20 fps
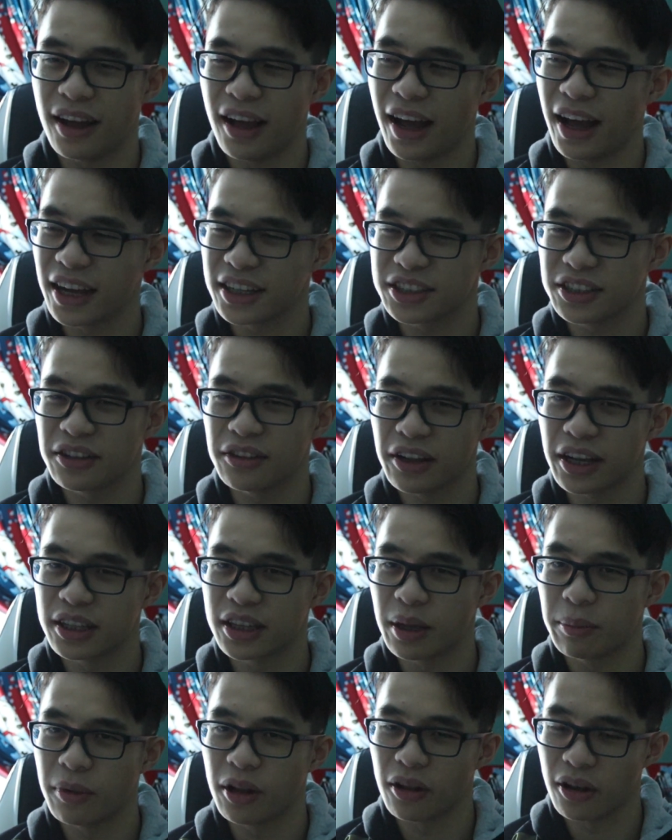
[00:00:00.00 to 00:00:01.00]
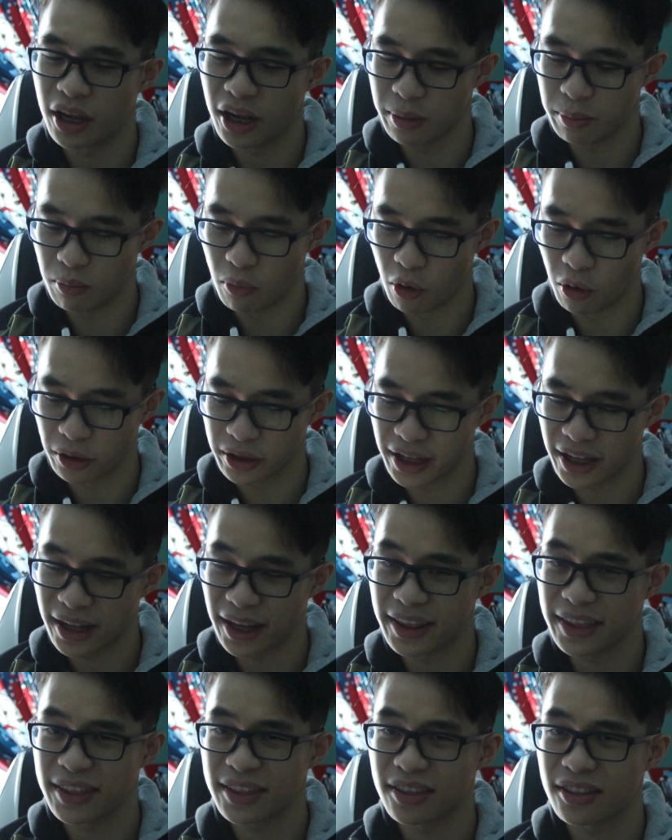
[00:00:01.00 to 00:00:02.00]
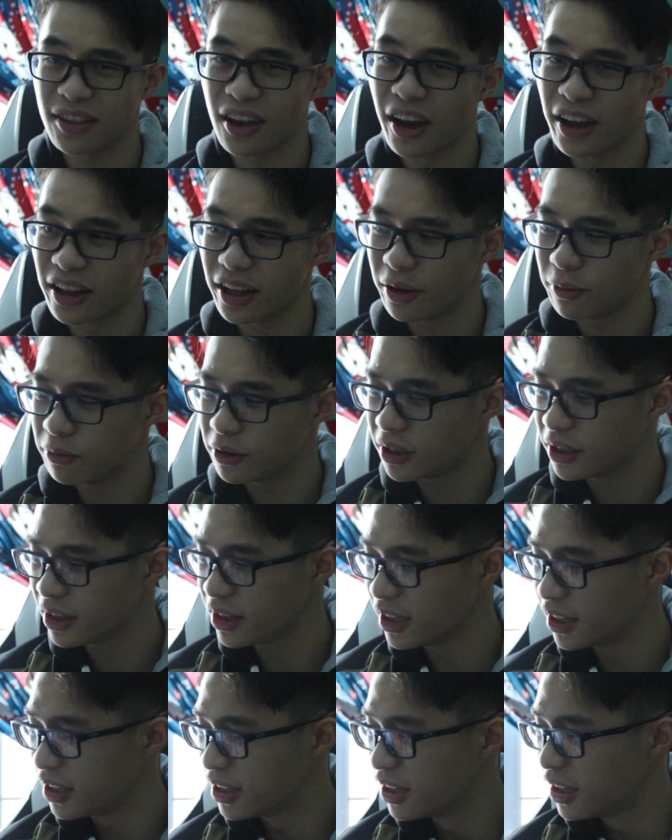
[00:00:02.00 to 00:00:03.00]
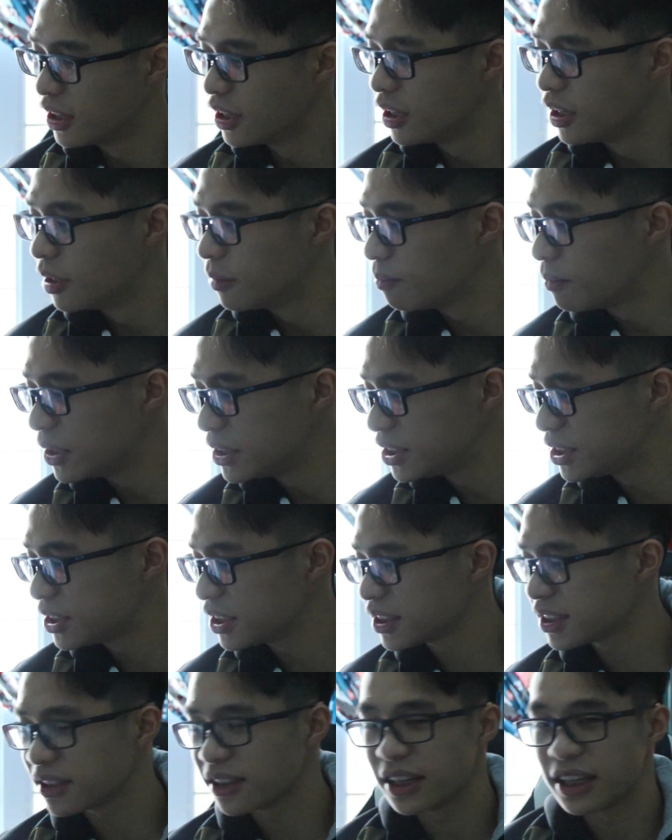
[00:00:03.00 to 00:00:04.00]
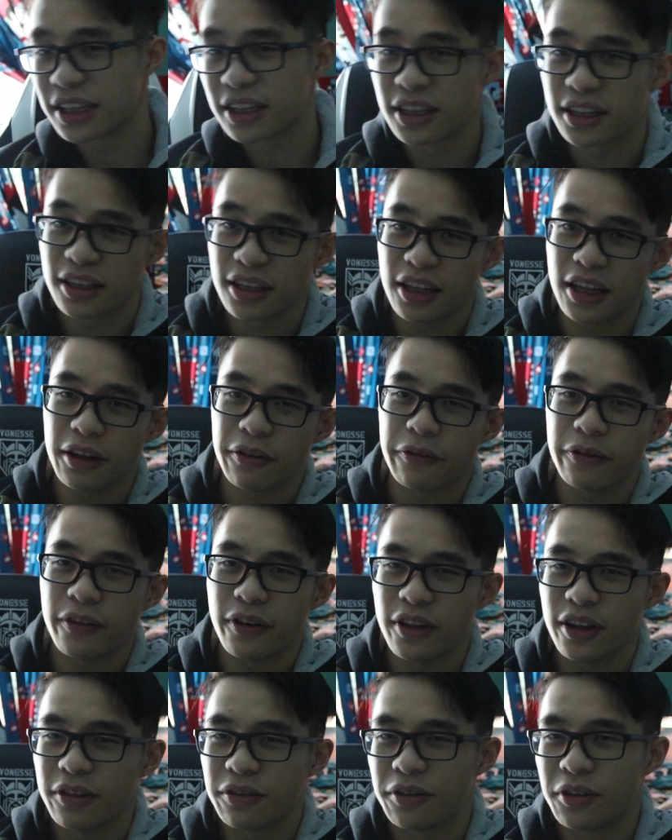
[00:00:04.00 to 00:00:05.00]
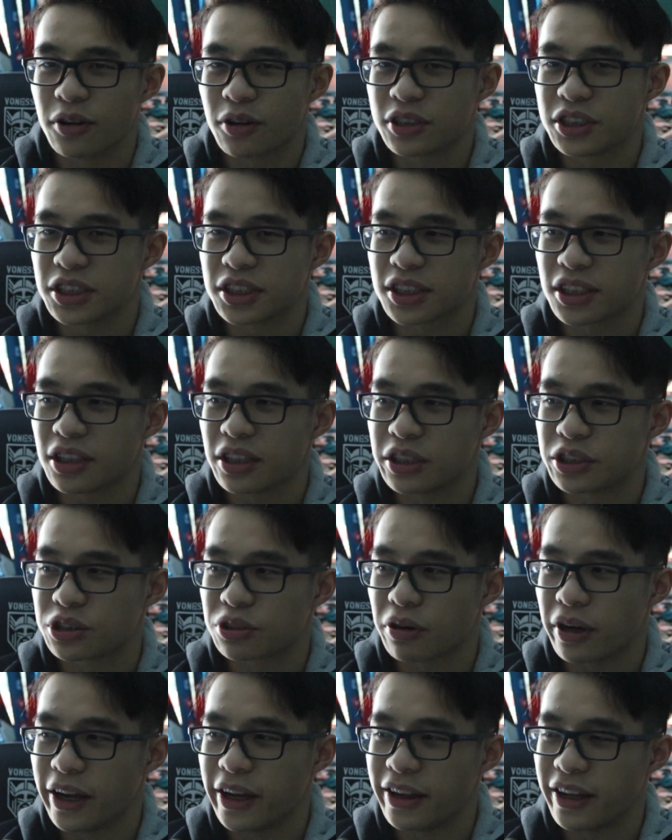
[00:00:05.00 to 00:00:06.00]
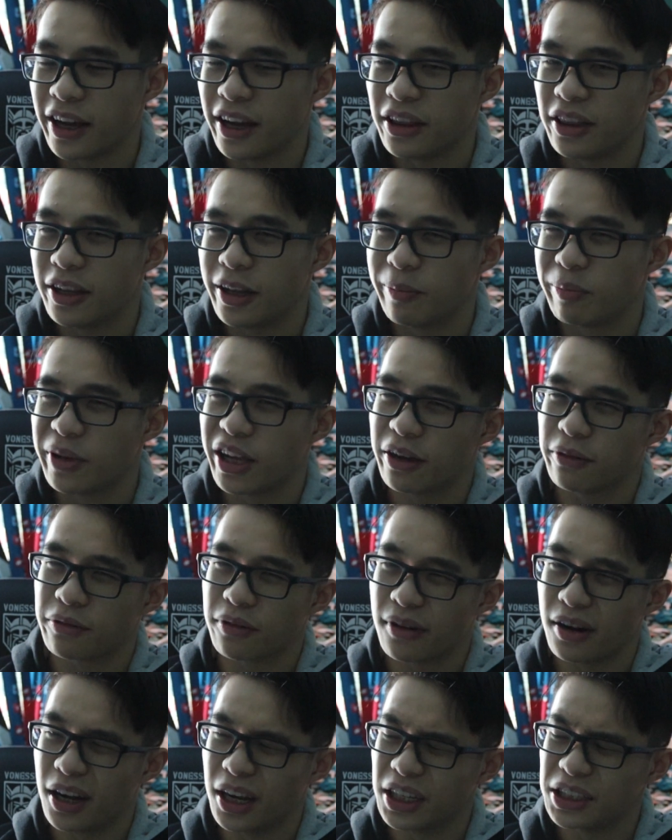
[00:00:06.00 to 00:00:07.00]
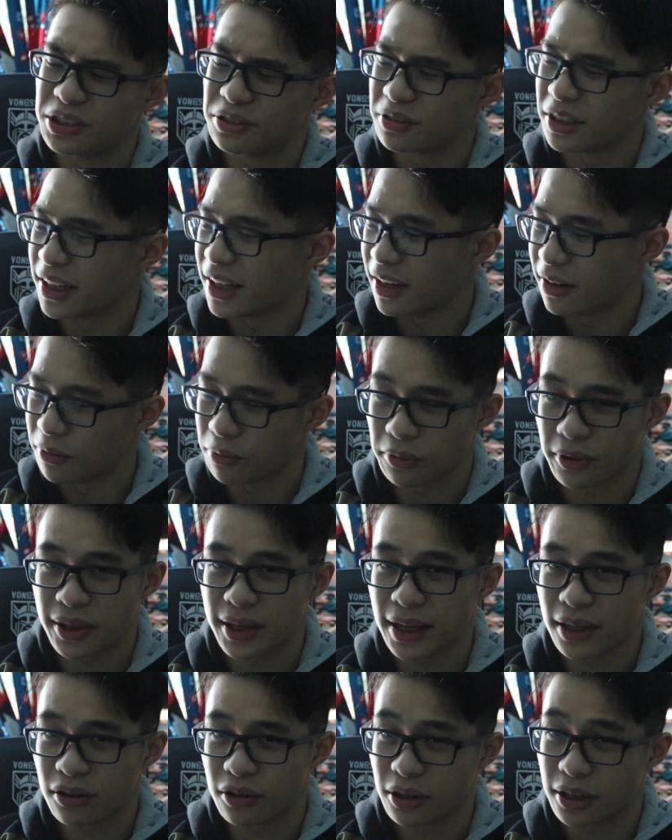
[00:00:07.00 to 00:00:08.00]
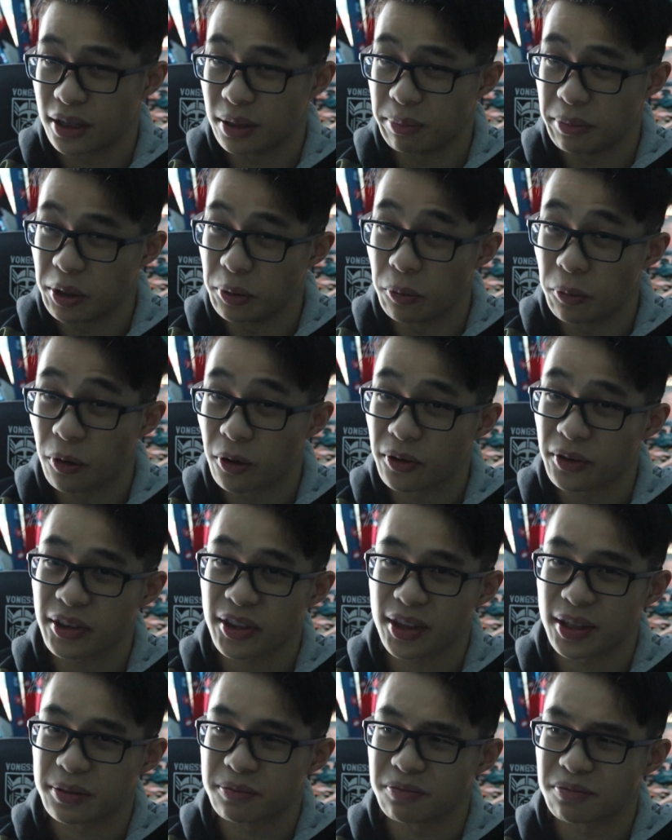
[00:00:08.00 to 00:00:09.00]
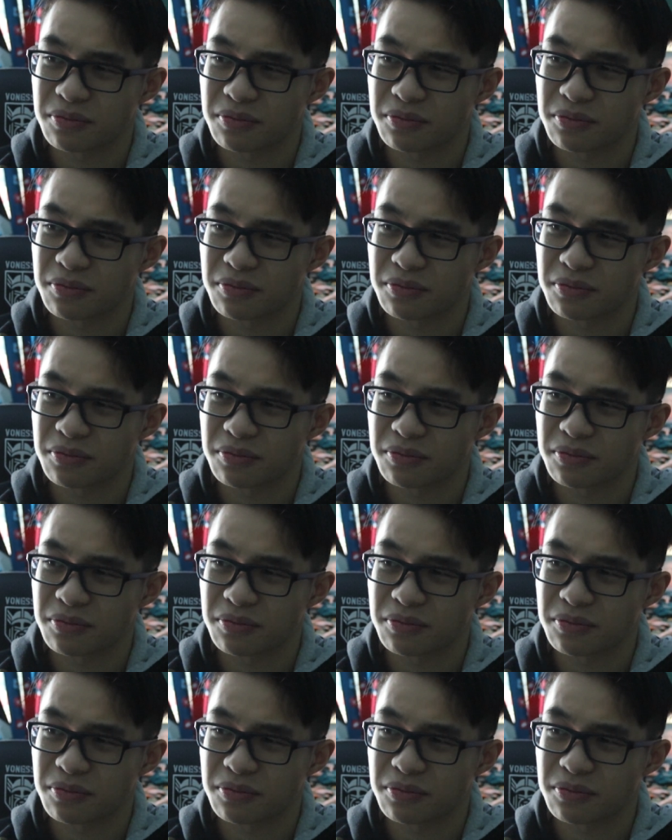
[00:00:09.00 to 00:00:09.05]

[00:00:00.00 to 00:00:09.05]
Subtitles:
I actually like them a lot more than I thought I would, but it's just like if you're just gonna try and hunt them down for 100, I don't think they're gonna be worth.